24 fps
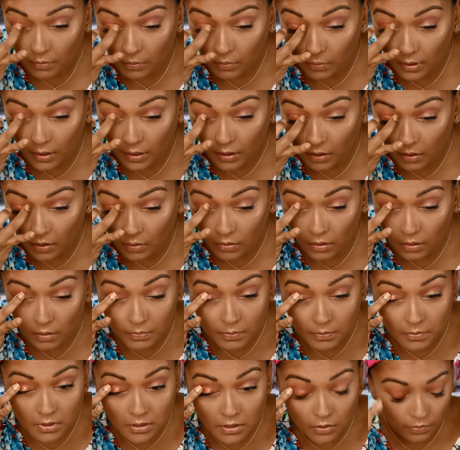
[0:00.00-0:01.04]
Wow,
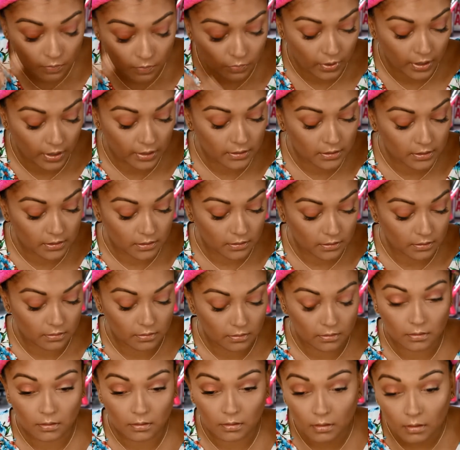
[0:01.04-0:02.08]
I'm so impressed.
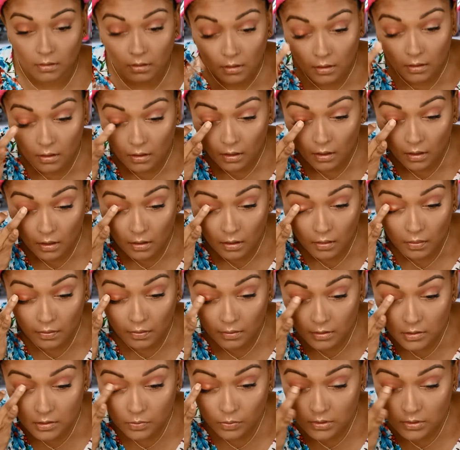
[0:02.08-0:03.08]
This